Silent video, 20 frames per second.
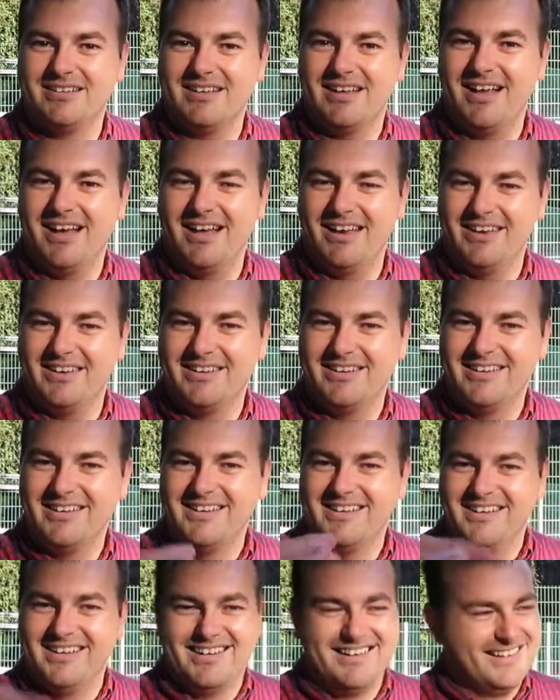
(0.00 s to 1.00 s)
Oh man,
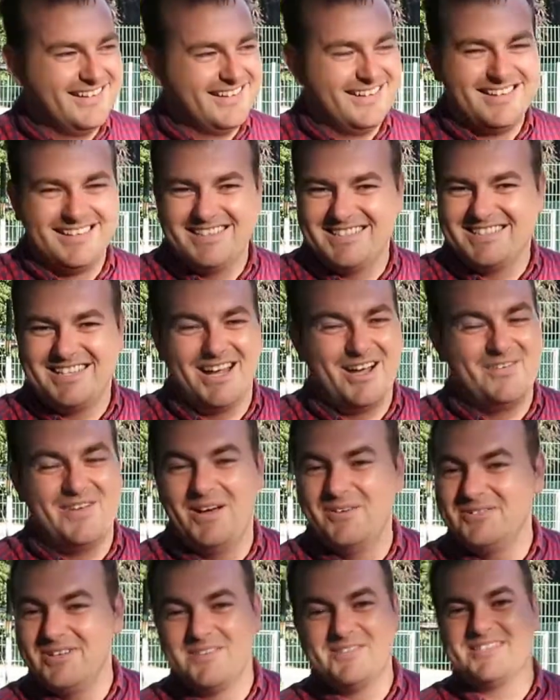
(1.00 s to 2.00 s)
you're crushing my heart. Do you know what
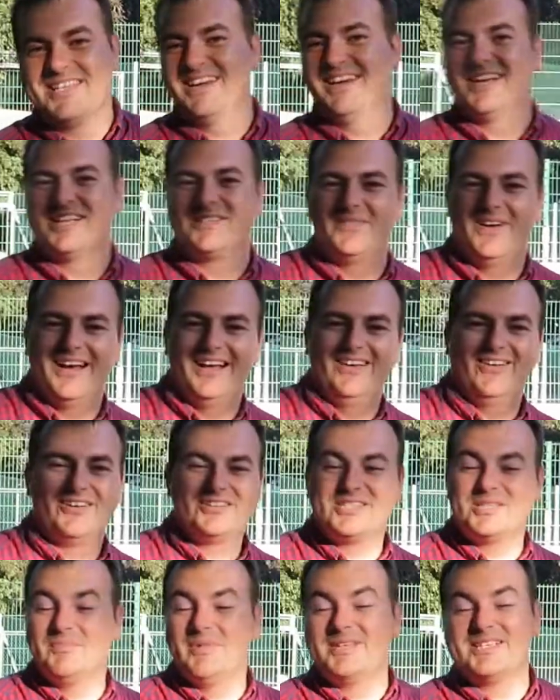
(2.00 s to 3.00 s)
I mean? I'm, I'm serious,
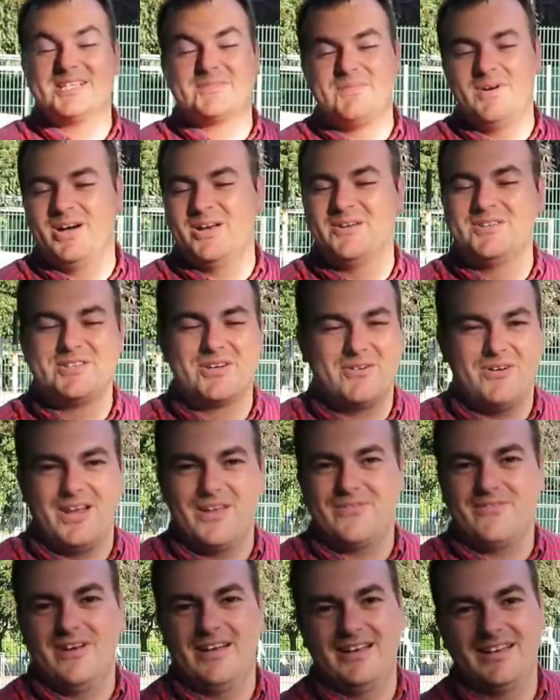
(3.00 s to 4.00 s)
man. business partner is a
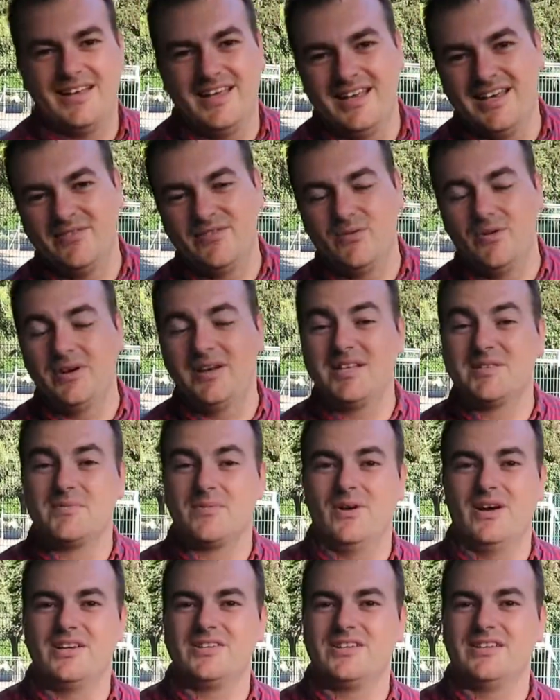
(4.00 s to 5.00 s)
great friend, yeah. and if you want
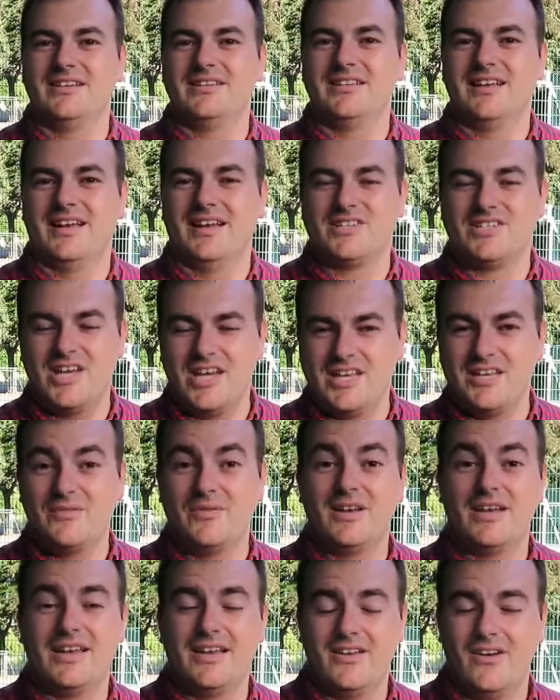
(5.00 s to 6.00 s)
inspiration and a
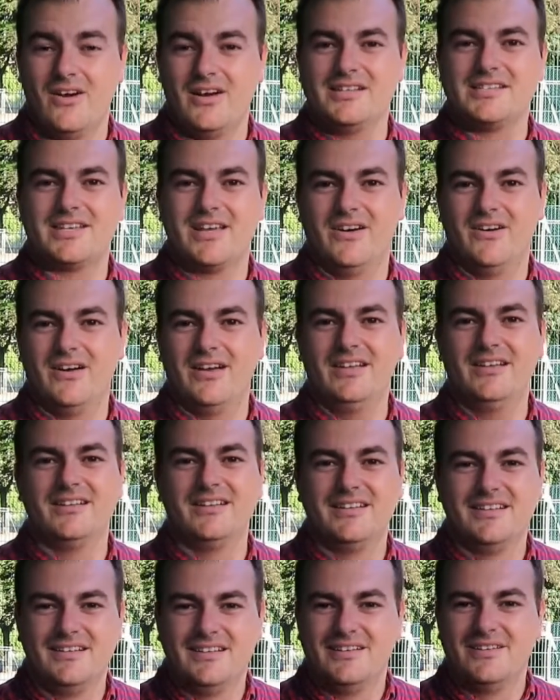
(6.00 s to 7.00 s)
genuinely nice guy,
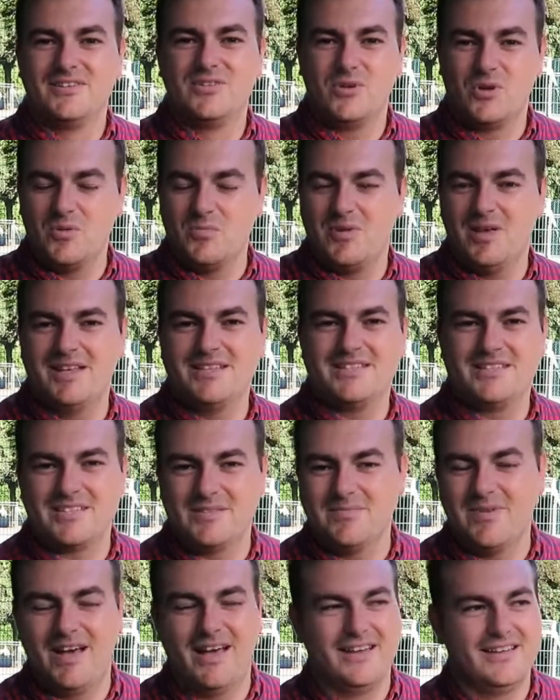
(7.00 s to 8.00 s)
Jordan Pierson's
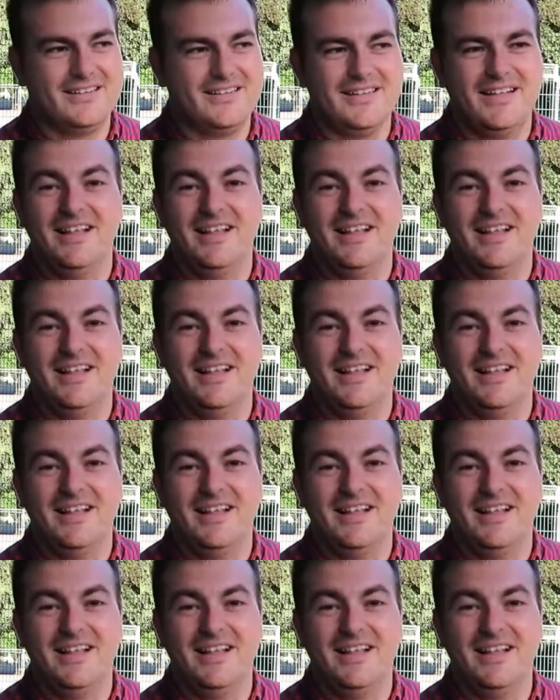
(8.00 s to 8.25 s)
the man.